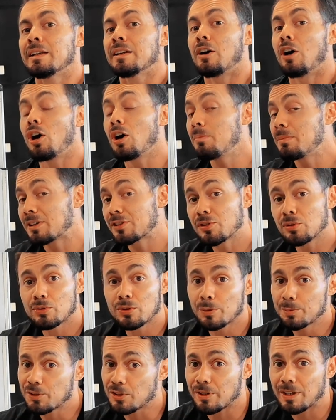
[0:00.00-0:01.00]
All muscle
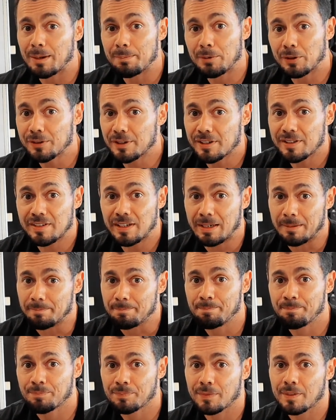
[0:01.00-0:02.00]
groups are not built the same.
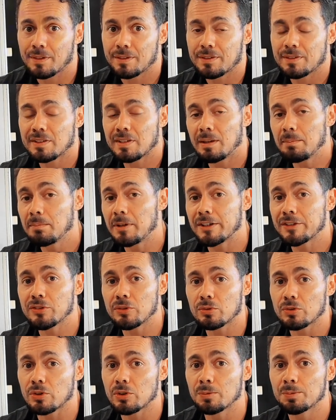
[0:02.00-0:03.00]
Some muscle
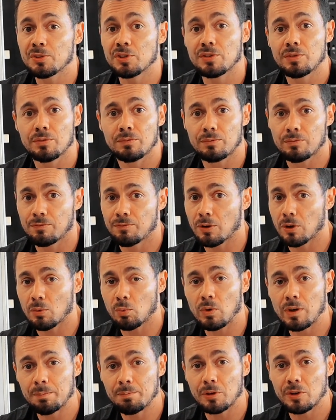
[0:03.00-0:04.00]
groups for
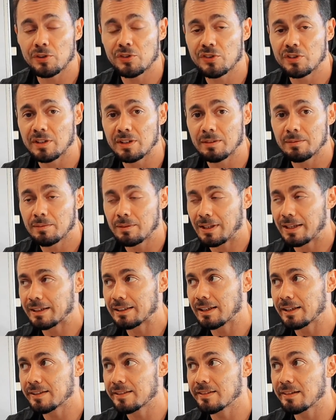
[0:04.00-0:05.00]
one person, like
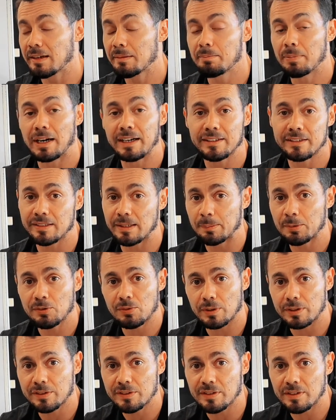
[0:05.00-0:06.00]
let's say biceps,
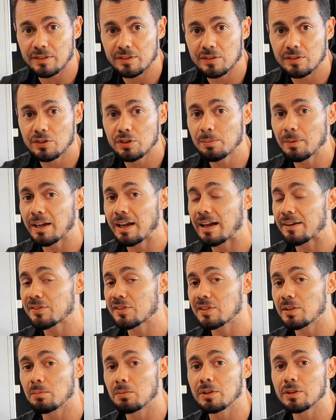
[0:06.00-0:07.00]
for instance, you may have
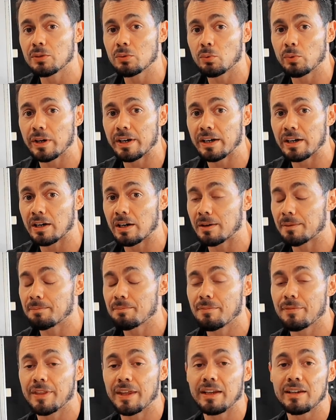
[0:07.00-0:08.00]
someone where
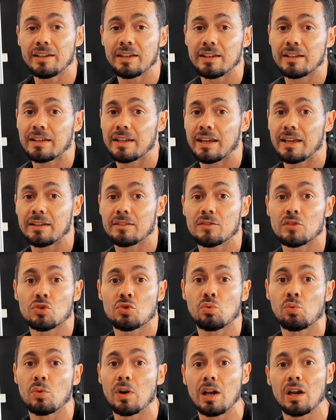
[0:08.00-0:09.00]
they can get
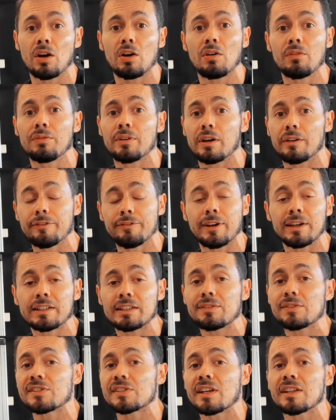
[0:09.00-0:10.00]
12
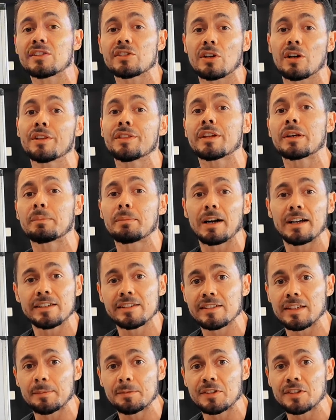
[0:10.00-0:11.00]
effective sets on their
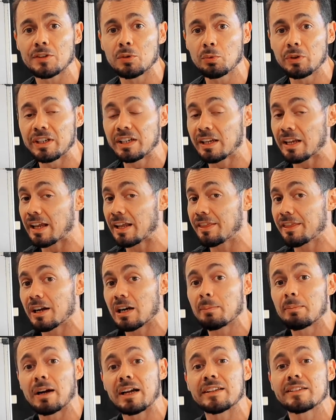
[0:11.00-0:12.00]
biceps in a week and
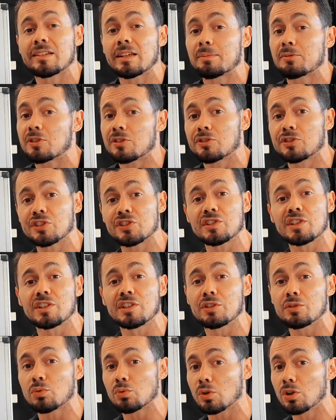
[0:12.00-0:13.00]
their biceps are just
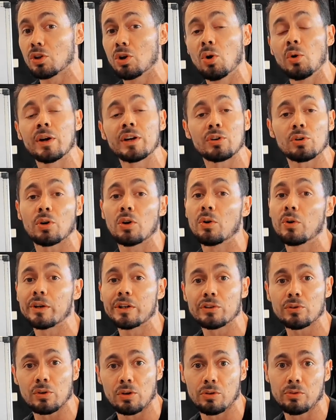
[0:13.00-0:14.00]
gonna grow and grow
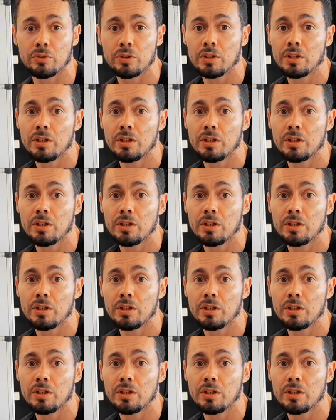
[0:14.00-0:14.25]
and grow.